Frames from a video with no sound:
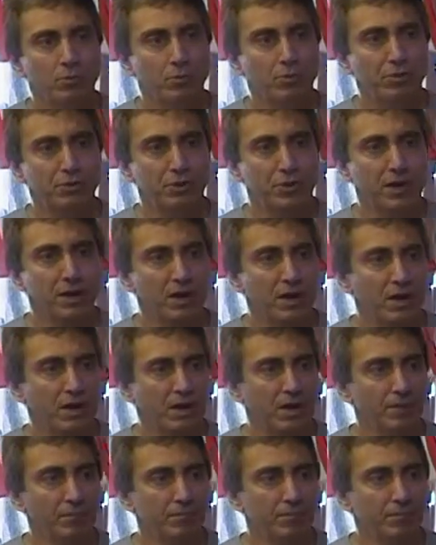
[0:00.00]
with a
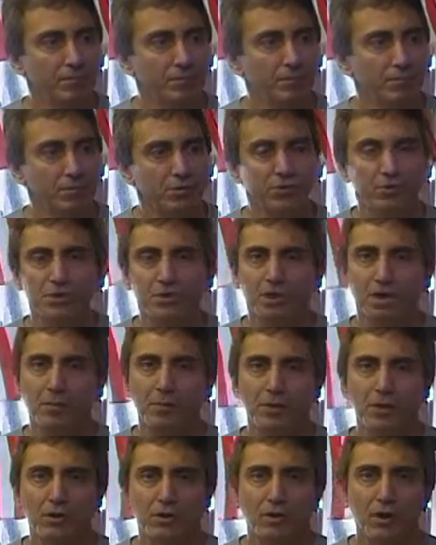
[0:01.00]
um, with a
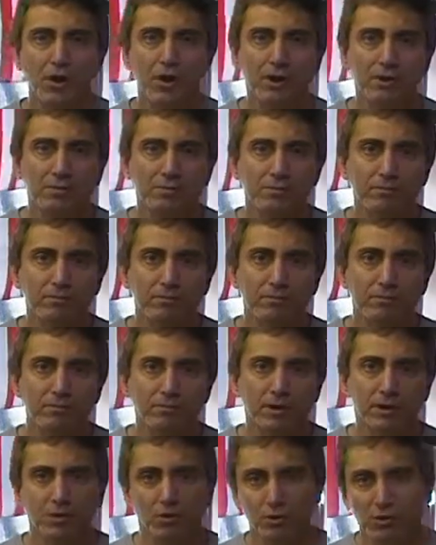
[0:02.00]
Democrat
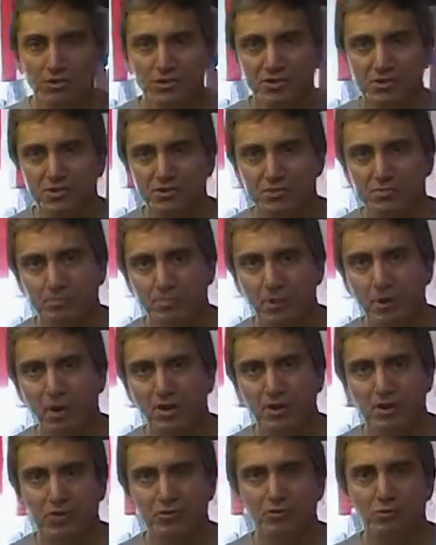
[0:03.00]
because it's
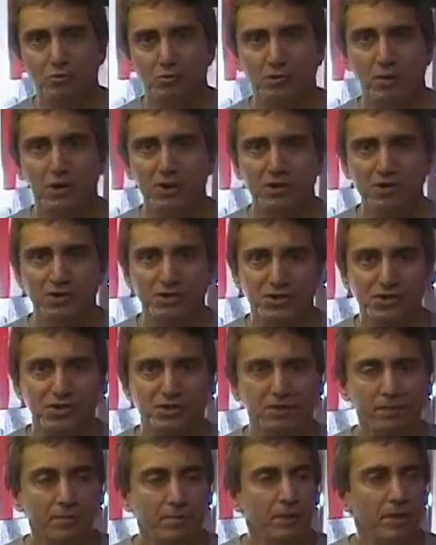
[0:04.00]
part of the two-party
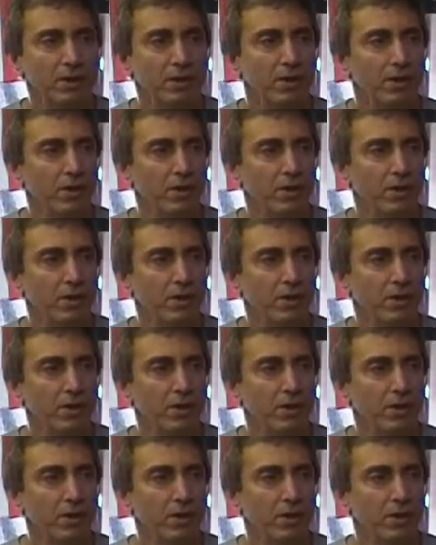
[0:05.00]
system.